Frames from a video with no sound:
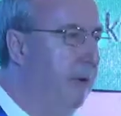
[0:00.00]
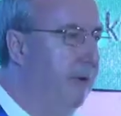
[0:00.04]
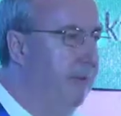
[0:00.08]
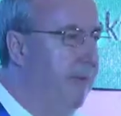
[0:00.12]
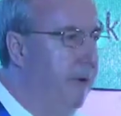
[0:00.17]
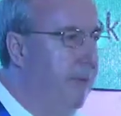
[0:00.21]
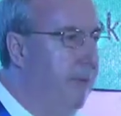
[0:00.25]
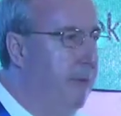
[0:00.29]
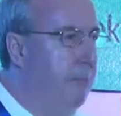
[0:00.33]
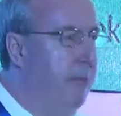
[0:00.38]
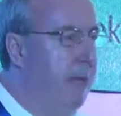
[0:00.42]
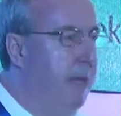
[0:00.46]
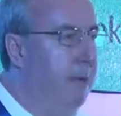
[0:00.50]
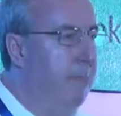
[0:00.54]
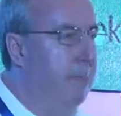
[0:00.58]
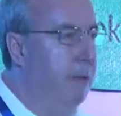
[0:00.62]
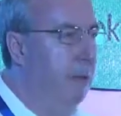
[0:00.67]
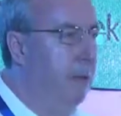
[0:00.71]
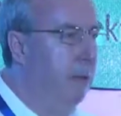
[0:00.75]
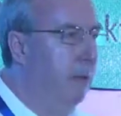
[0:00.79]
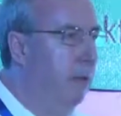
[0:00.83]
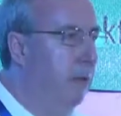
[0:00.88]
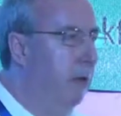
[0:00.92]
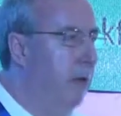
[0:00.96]
other
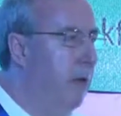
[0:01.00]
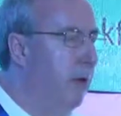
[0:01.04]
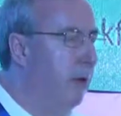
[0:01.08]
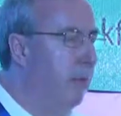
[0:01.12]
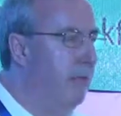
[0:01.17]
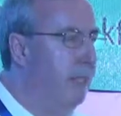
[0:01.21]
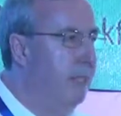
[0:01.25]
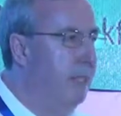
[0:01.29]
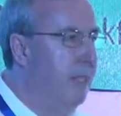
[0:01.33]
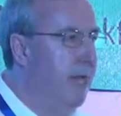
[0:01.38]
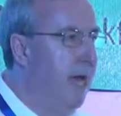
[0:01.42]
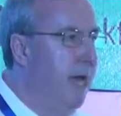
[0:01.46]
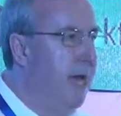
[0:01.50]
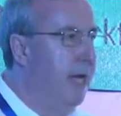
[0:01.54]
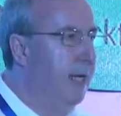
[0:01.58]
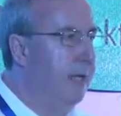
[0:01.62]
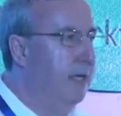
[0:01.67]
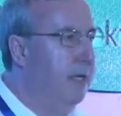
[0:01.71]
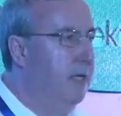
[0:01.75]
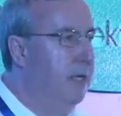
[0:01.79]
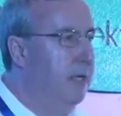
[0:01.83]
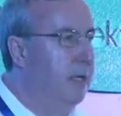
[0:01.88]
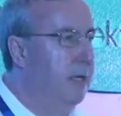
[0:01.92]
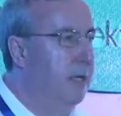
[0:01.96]
people, Goldman
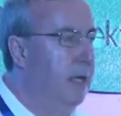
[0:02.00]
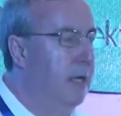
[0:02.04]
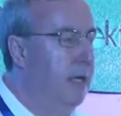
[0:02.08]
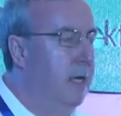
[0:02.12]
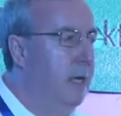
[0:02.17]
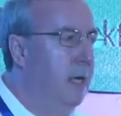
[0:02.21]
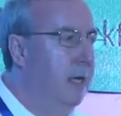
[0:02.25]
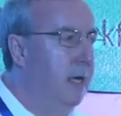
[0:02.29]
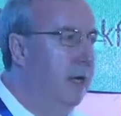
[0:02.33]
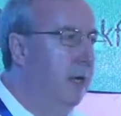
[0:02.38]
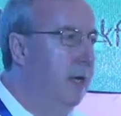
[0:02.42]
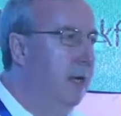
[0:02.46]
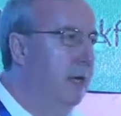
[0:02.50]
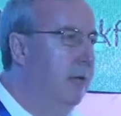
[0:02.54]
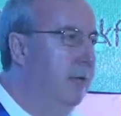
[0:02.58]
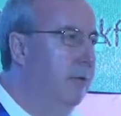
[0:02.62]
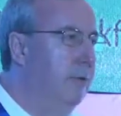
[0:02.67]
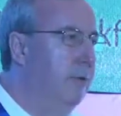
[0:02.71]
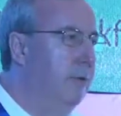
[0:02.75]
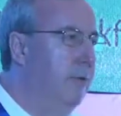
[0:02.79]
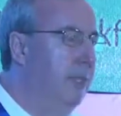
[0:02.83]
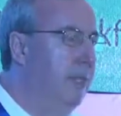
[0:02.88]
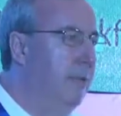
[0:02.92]
Sachs, Deutsche